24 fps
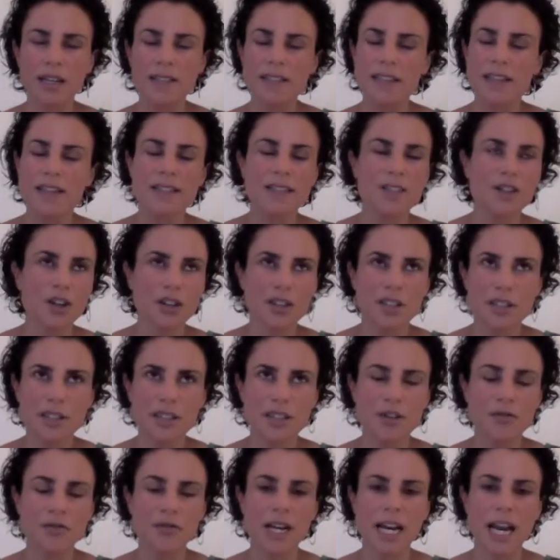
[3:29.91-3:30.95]
it's not just
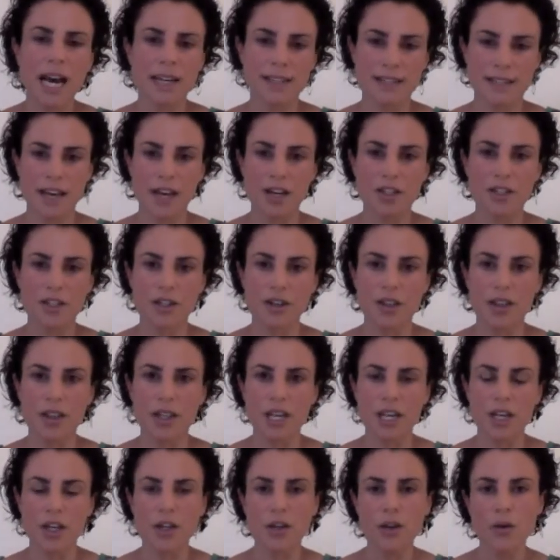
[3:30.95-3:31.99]
a relaxation
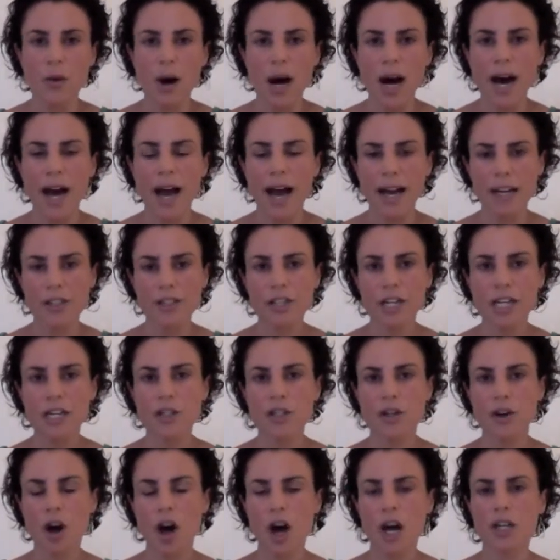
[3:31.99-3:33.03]
thing, you are actually
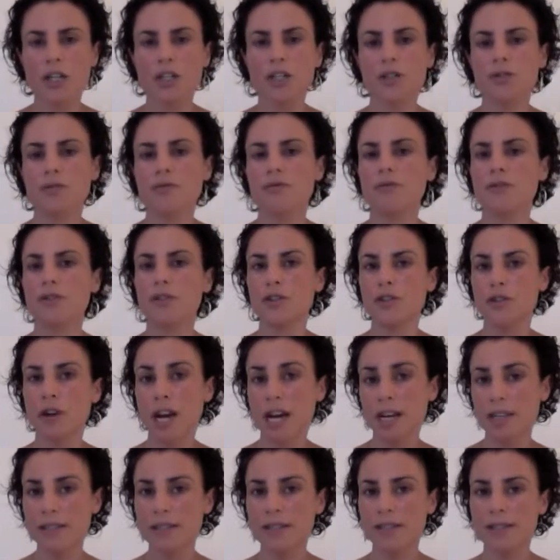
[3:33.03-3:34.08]
trying to
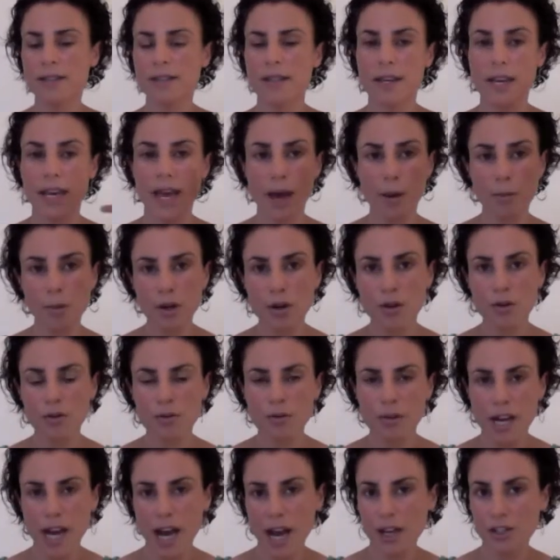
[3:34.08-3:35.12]
redress the chemical
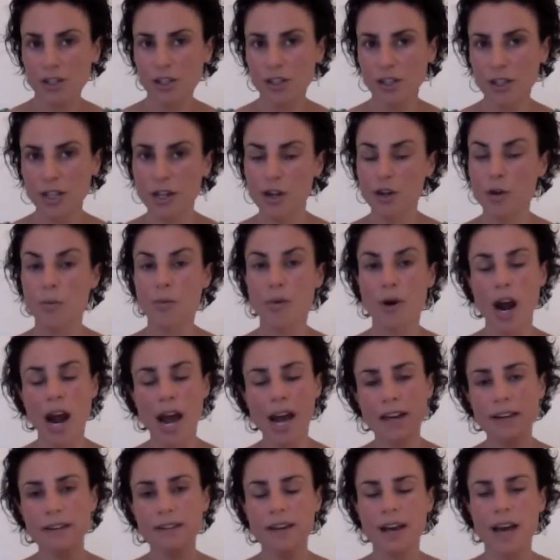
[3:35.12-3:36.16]
reaction in your
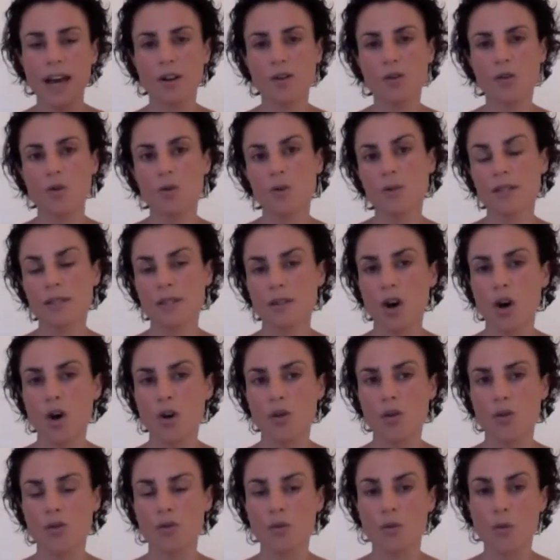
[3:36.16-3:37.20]
brain and
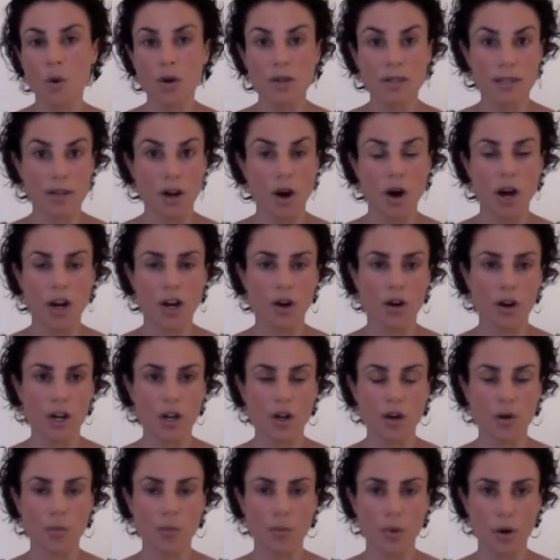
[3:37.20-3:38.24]
also what's going on in
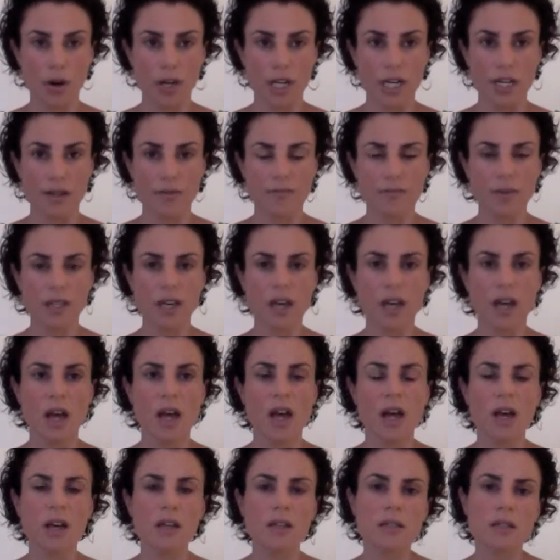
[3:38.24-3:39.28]
your body.
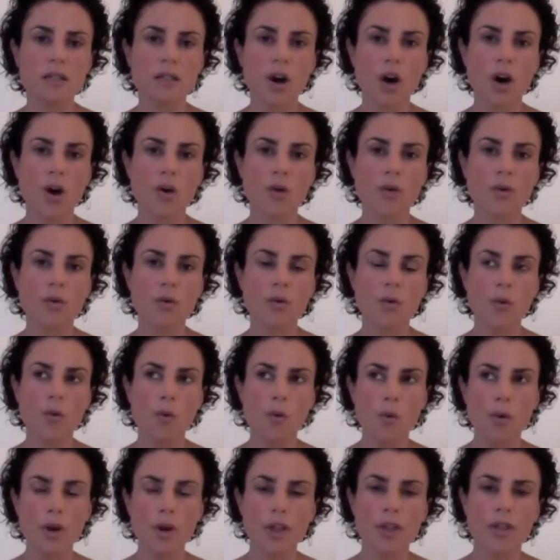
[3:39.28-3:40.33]
So
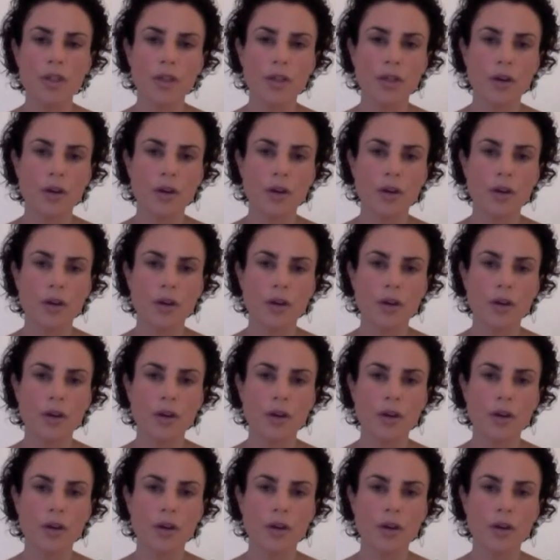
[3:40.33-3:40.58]
with